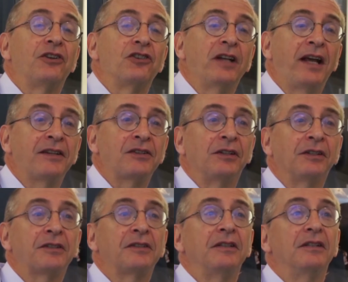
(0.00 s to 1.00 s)

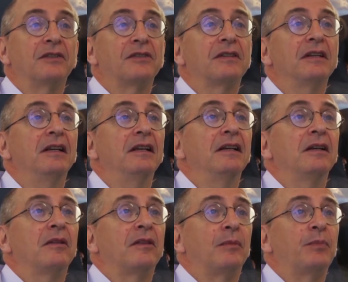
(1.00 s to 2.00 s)
geneticist, is
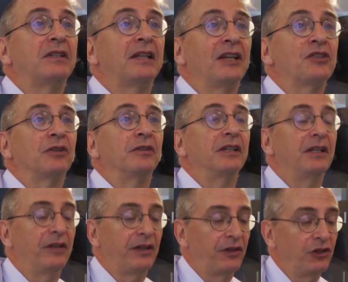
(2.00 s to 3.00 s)
that potentially
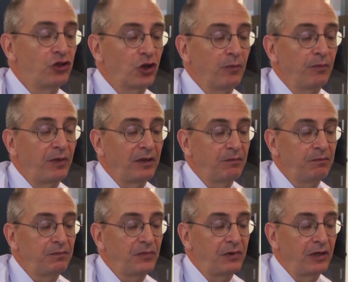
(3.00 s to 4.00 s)
that
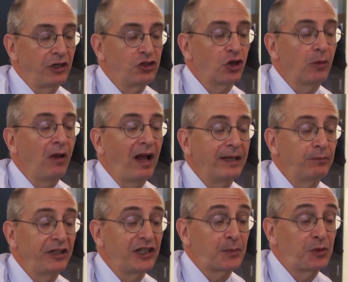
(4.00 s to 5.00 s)
a germline
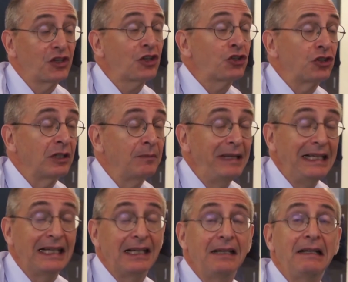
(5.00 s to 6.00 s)
predisposition,
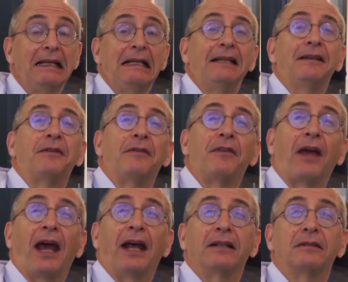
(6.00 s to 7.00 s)
meaning
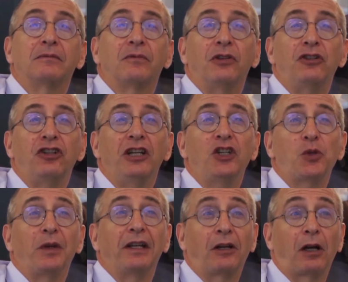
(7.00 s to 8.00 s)
that the
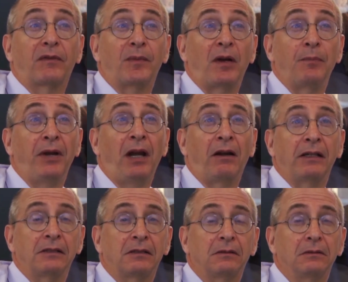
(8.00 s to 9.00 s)
genes we inherit from our
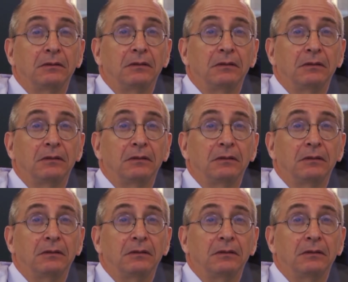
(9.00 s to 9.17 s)
parents